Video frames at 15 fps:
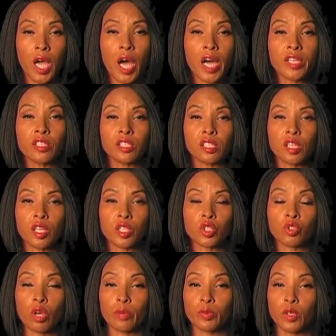Anya Slaughter
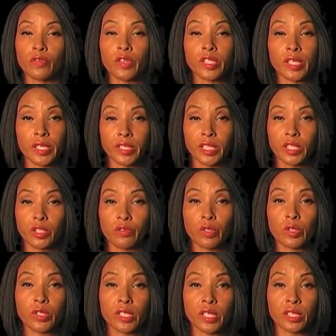dropped off her
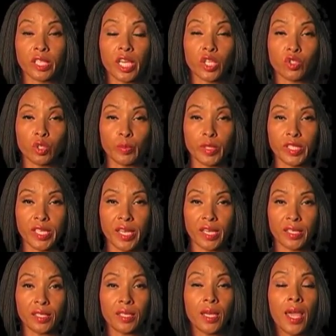19-year-old son, Kendrec
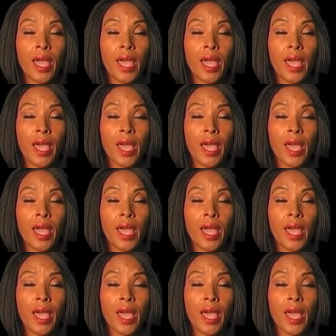McDade,